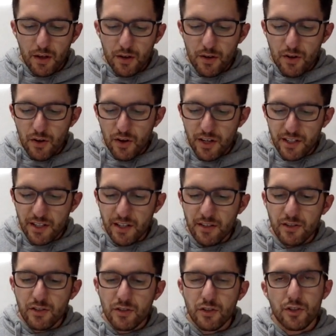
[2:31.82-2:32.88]
19
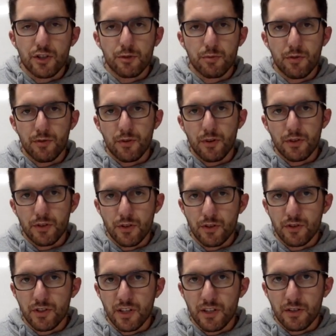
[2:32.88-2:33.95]
students preferred to
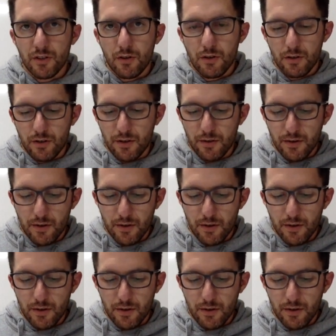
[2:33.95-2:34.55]
use TikTok,